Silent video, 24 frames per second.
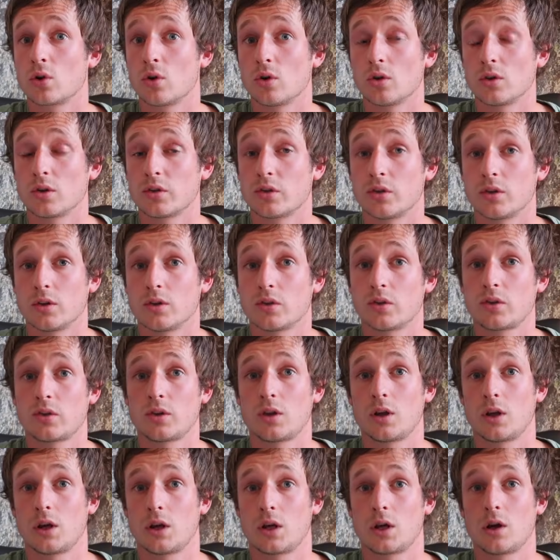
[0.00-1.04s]
courses
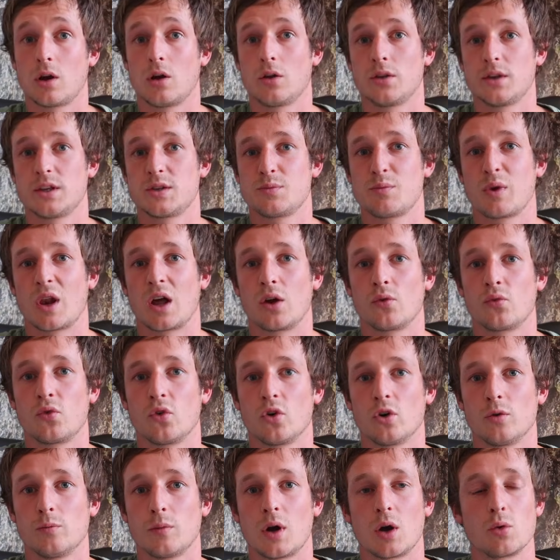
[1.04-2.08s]
on this
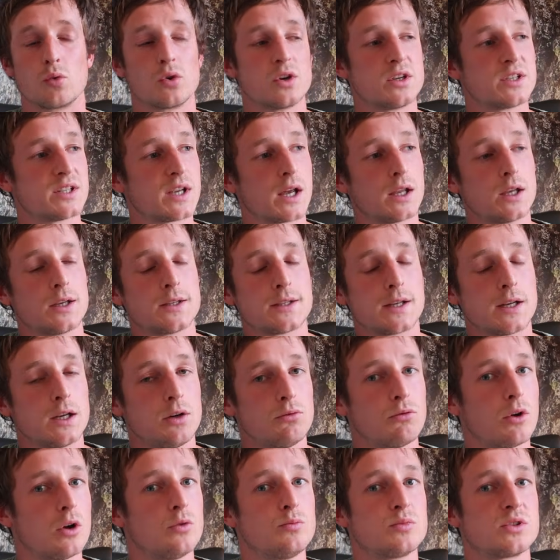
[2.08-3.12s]
platform. I wouldn't say there's any
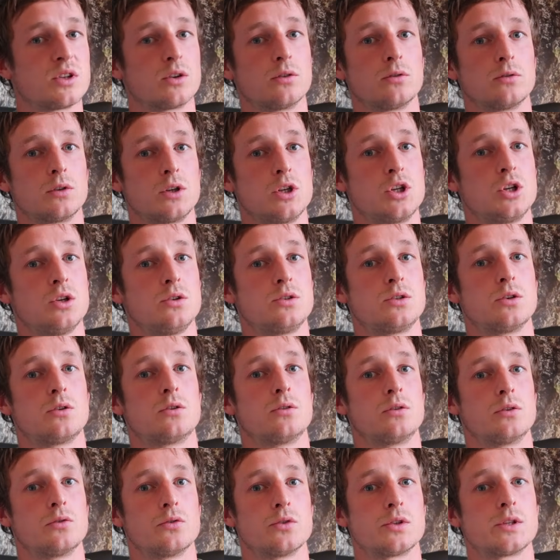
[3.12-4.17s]
rope soloing
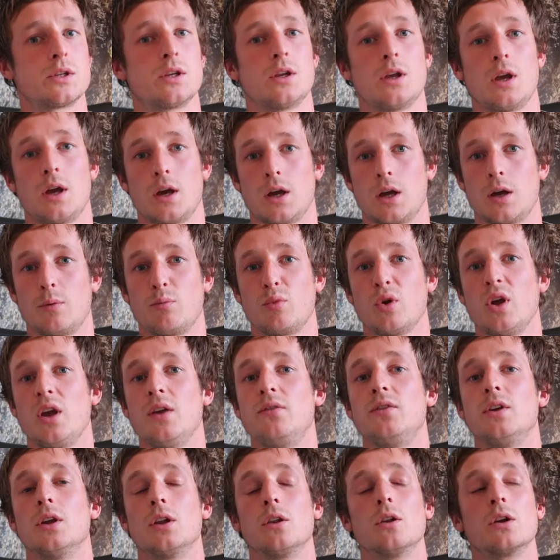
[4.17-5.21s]
tutorials, but
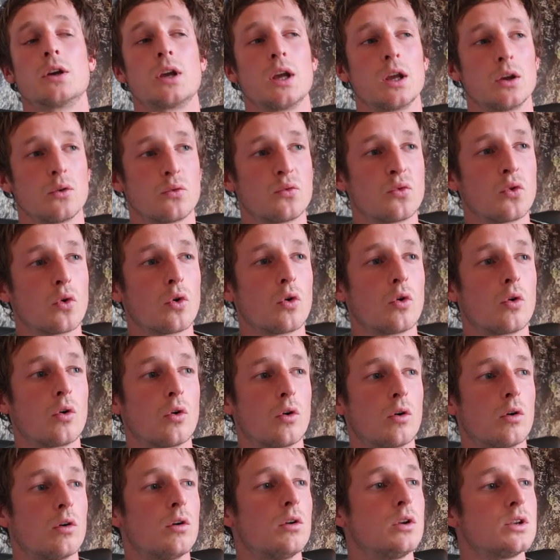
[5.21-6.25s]
if you're looking
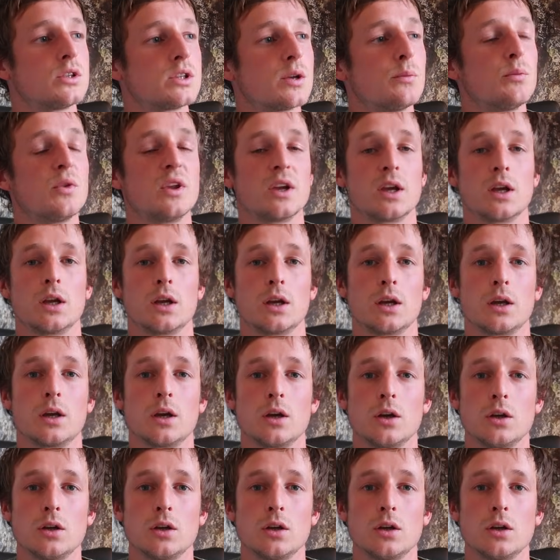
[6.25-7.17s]
for something